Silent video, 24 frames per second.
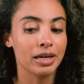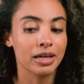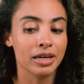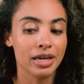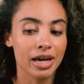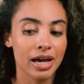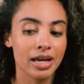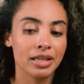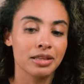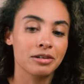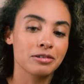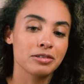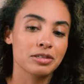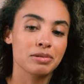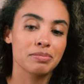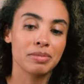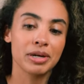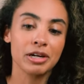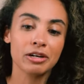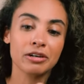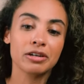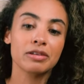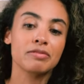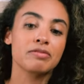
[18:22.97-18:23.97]
Again, there's
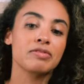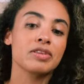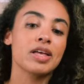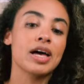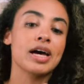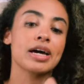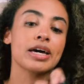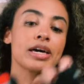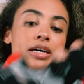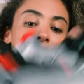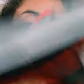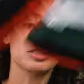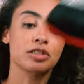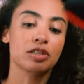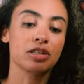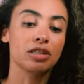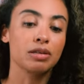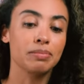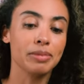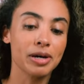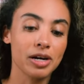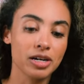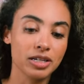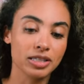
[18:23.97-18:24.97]
American flag actually
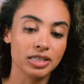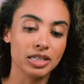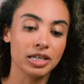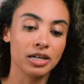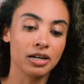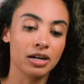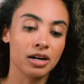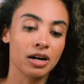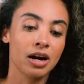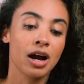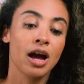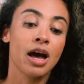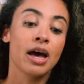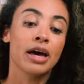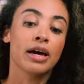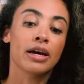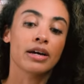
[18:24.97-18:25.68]
in the box here